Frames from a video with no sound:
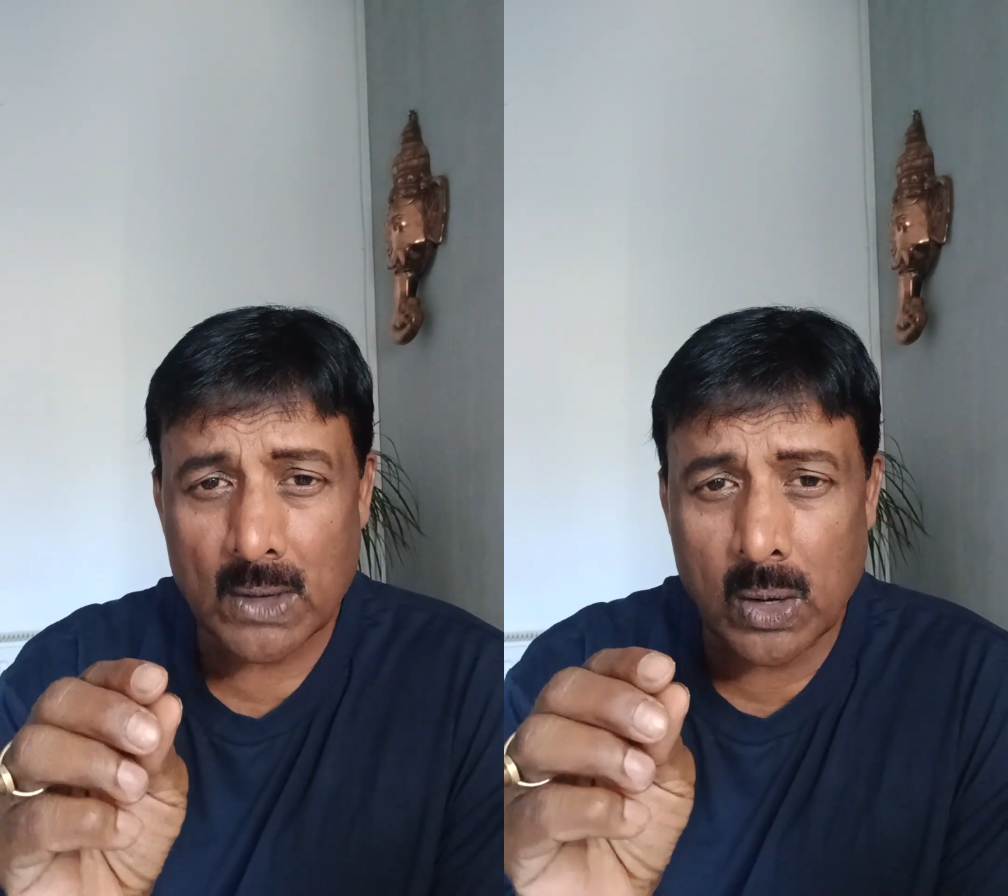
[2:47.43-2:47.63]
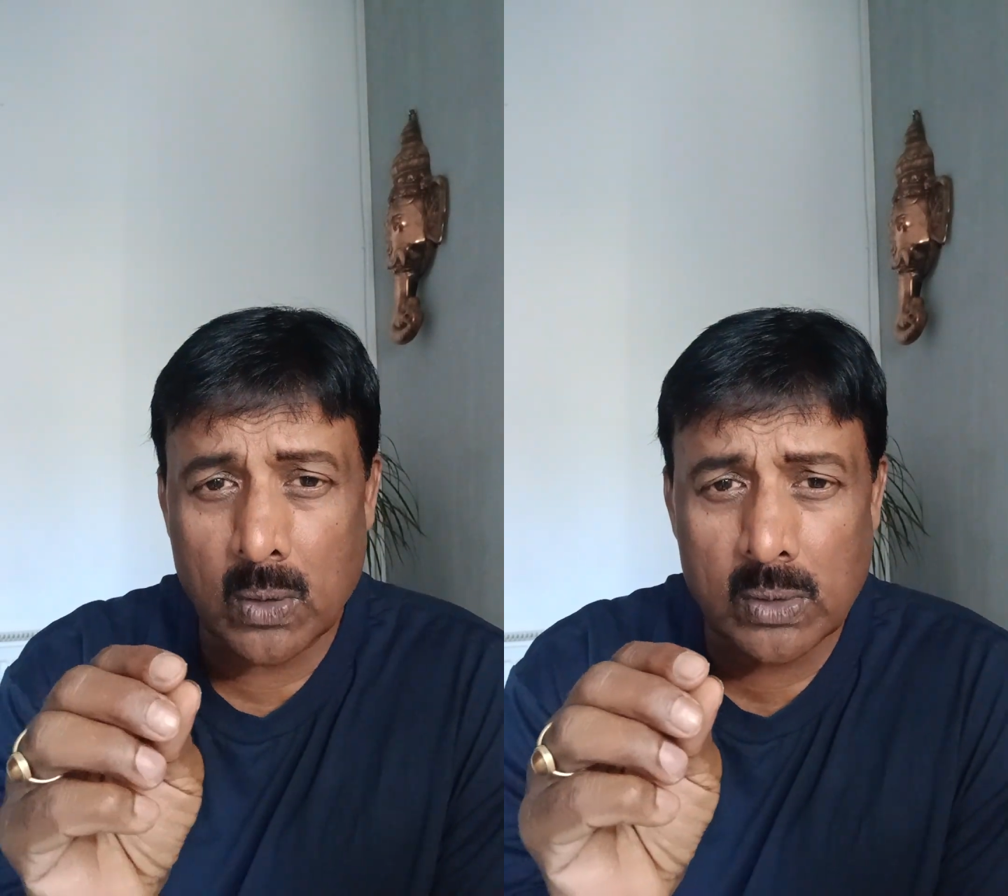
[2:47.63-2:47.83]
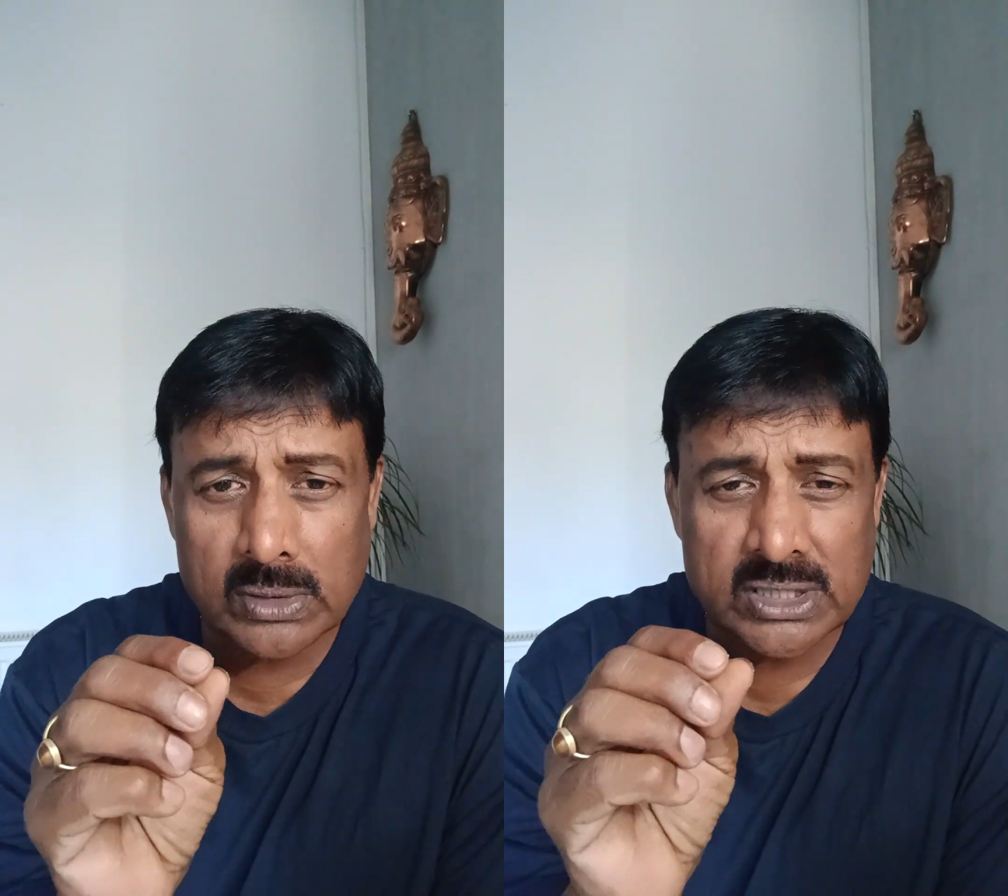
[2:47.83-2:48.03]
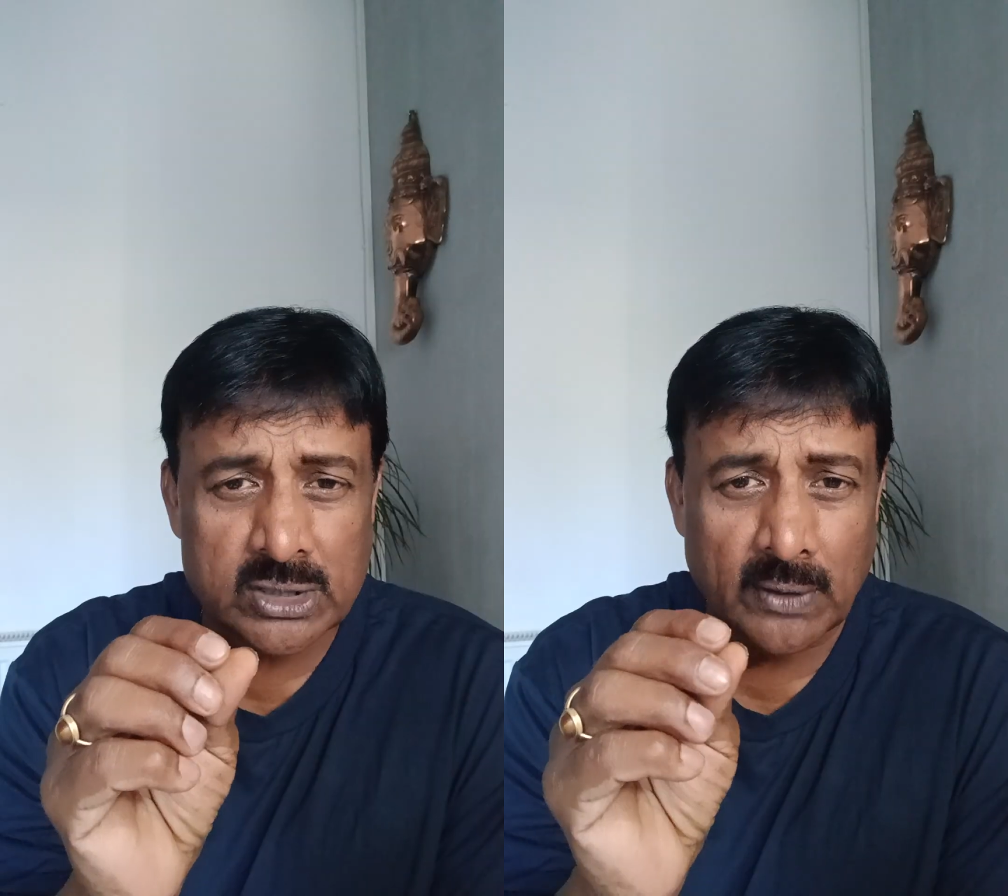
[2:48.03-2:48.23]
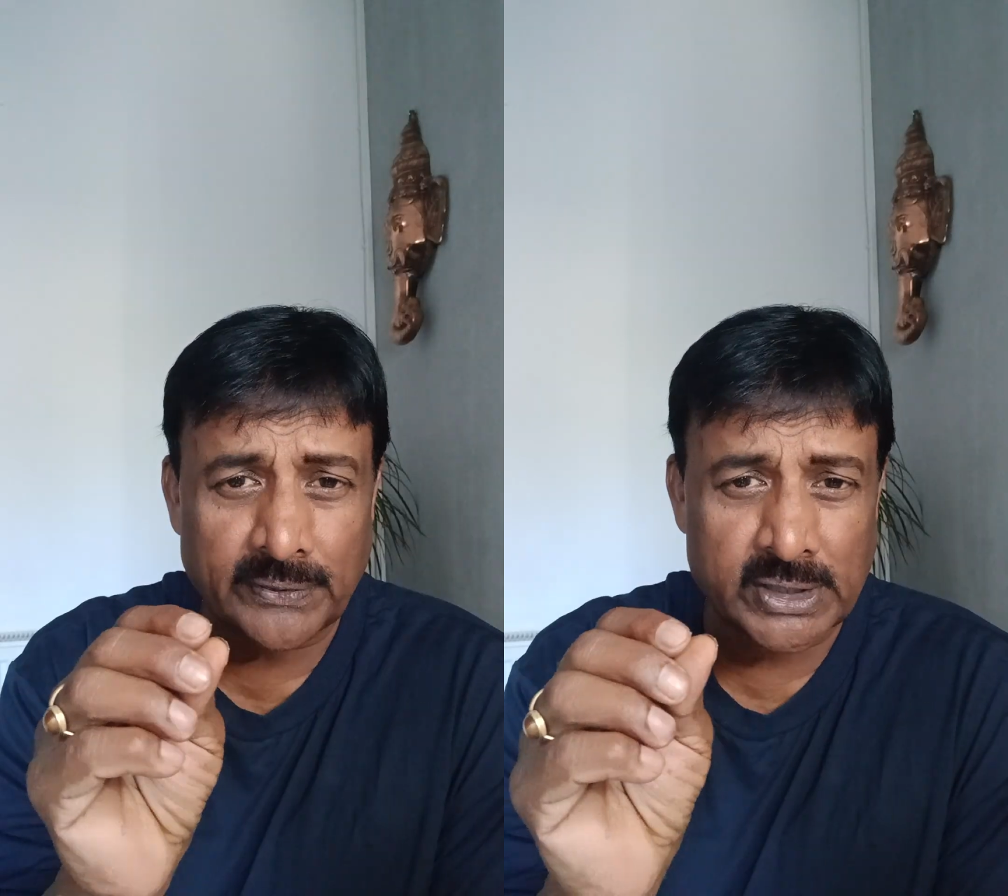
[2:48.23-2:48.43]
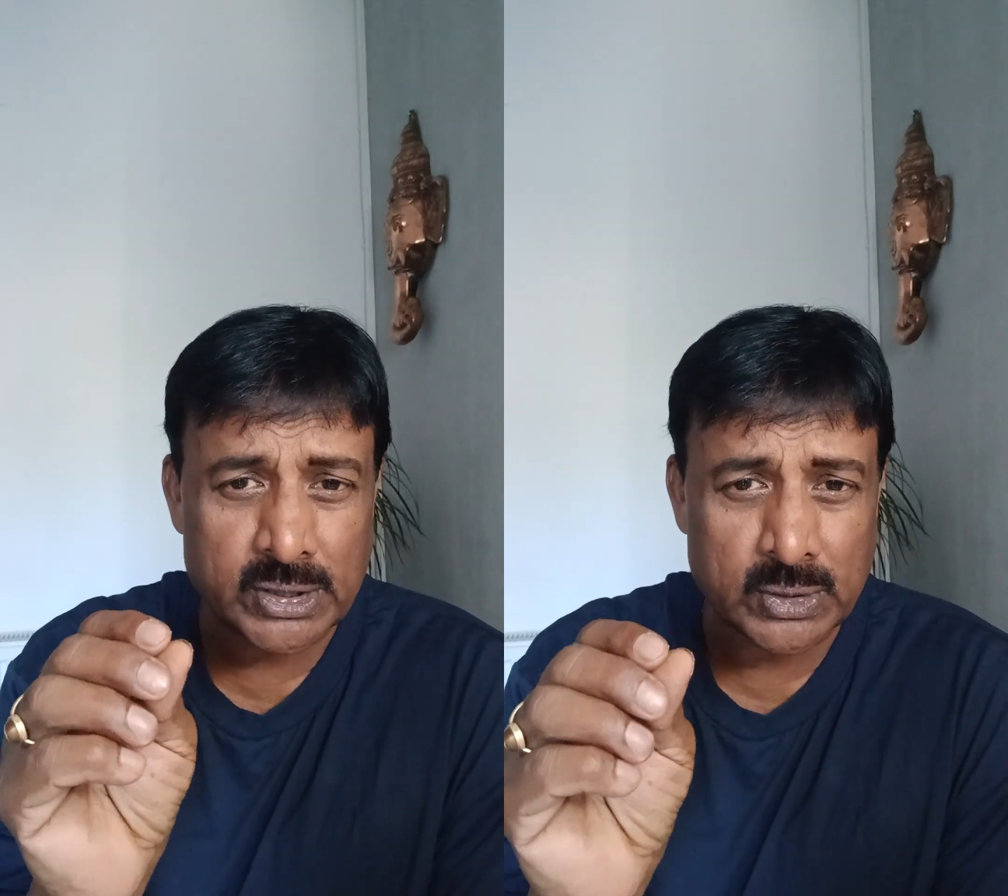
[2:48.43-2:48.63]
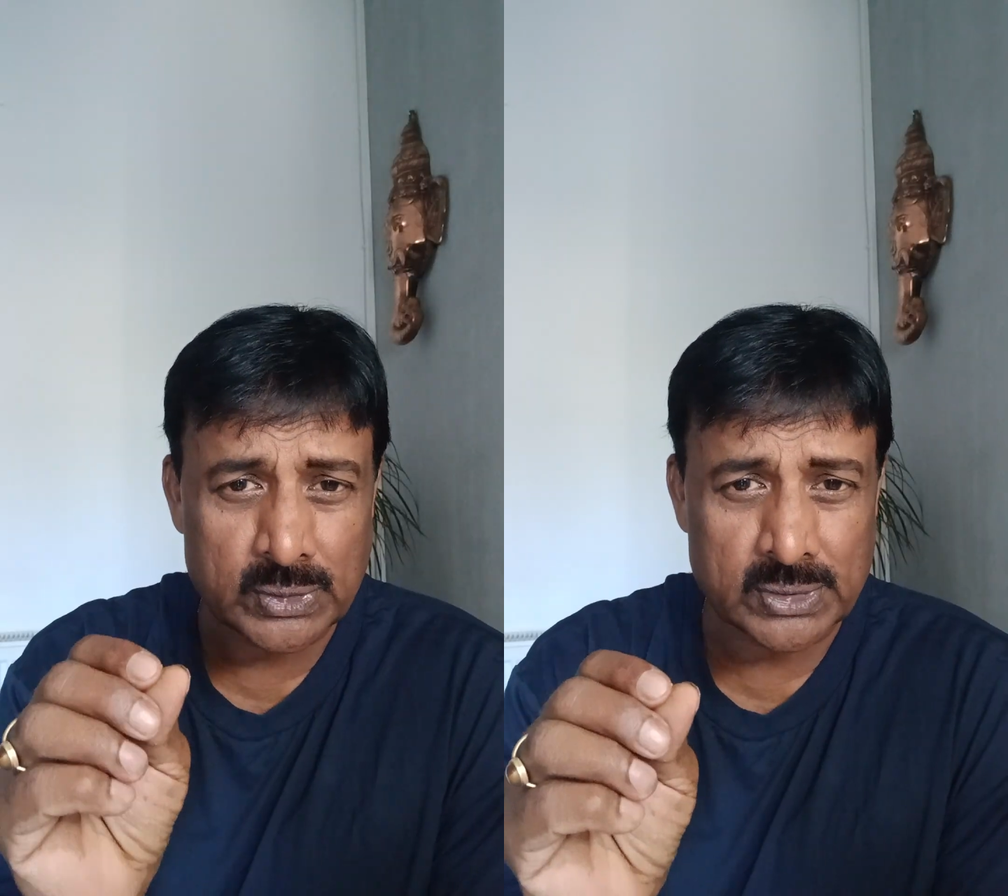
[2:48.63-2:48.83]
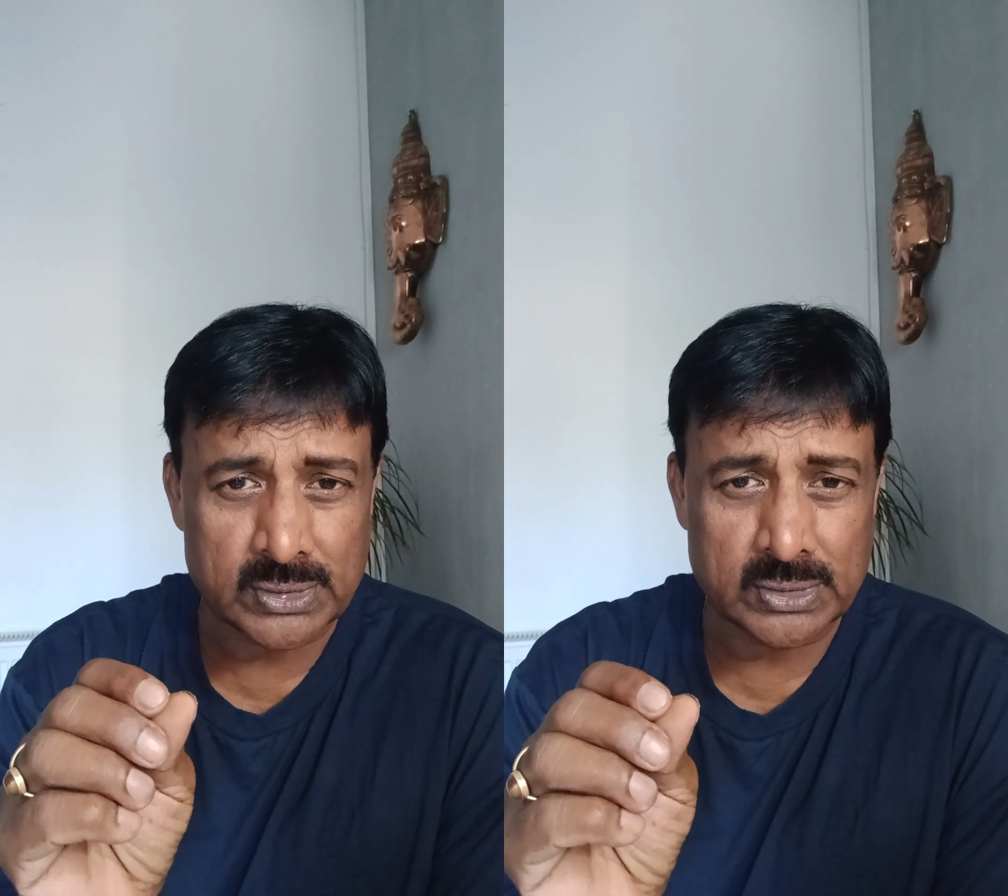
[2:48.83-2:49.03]
All the soft
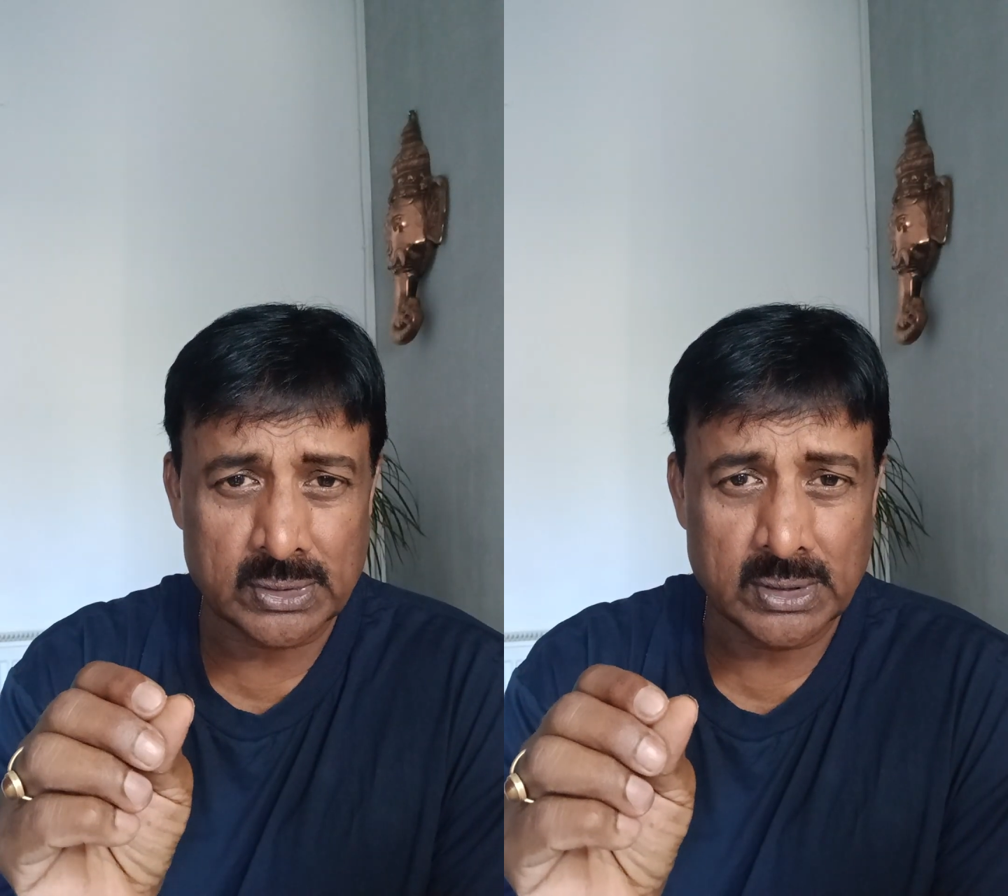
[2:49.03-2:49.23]
tissues.